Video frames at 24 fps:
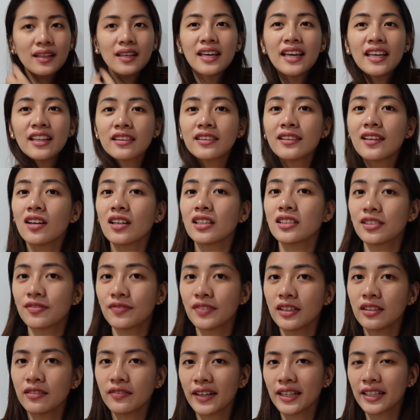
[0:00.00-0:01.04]
It does
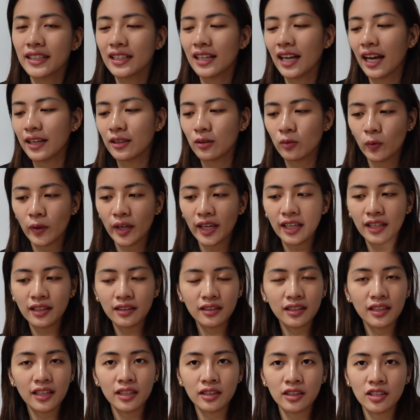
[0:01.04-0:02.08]
feel very
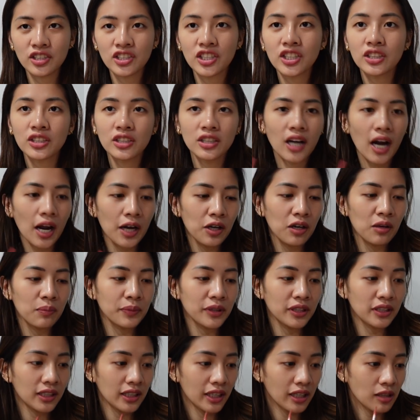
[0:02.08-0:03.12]
lightweight. It doesn't dry up
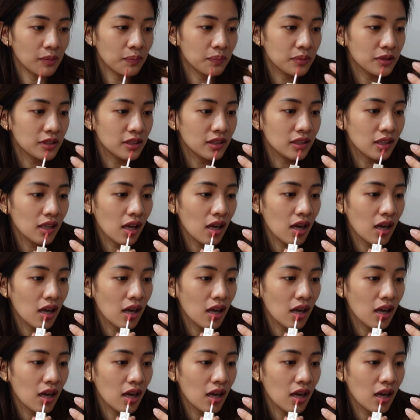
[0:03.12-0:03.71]
your lips.